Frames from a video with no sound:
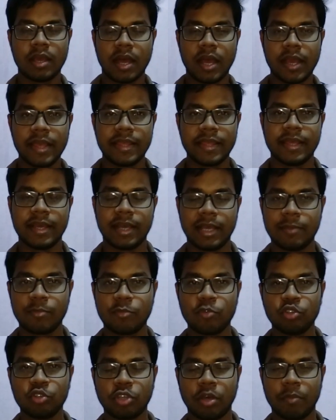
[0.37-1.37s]
Hi, I
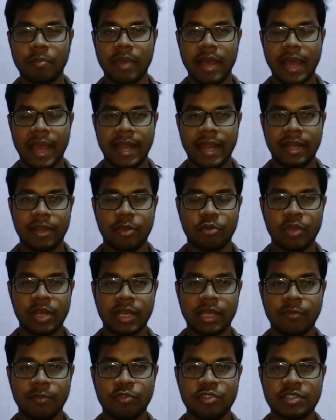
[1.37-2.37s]
am Gautam and
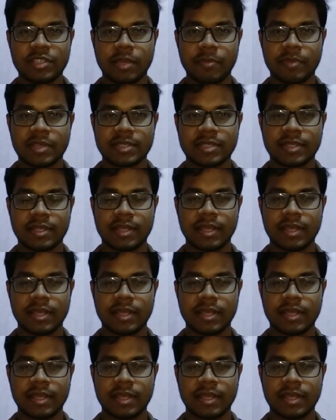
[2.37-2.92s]
welcome to JAM.